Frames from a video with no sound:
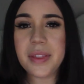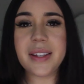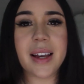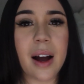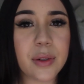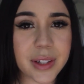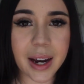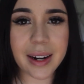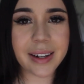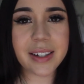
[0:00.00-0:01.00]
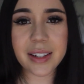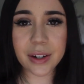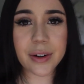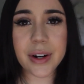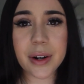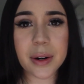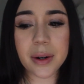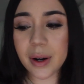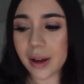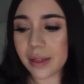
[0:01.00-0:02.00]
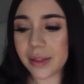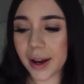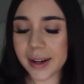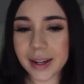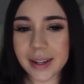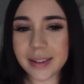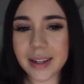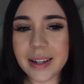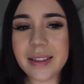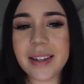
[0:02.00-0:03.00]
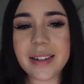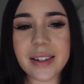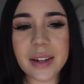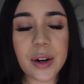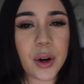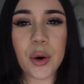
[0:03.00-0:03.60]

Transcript: this outside exterior that is in this